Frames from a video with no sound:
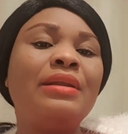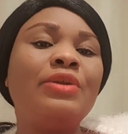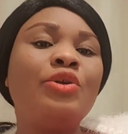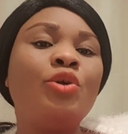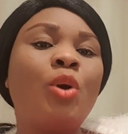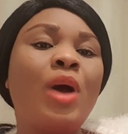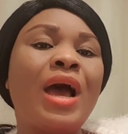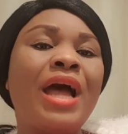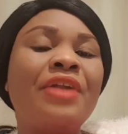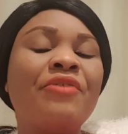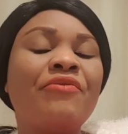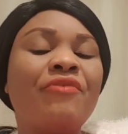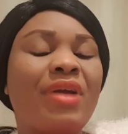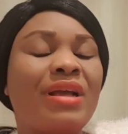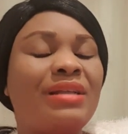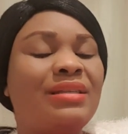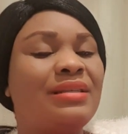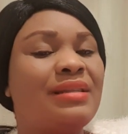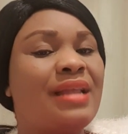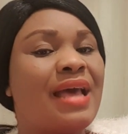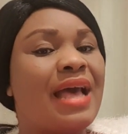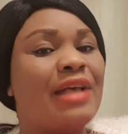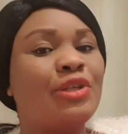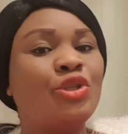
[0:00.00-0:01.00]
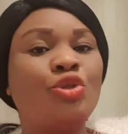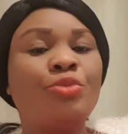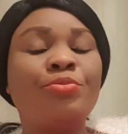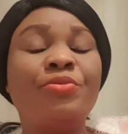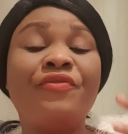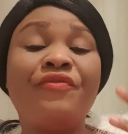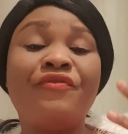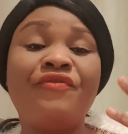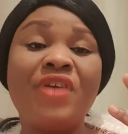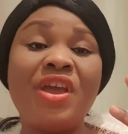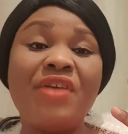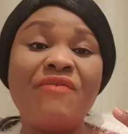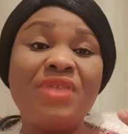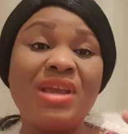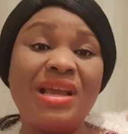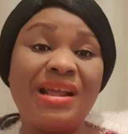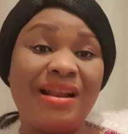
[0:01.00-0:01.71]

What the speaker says: your handwriting has to be very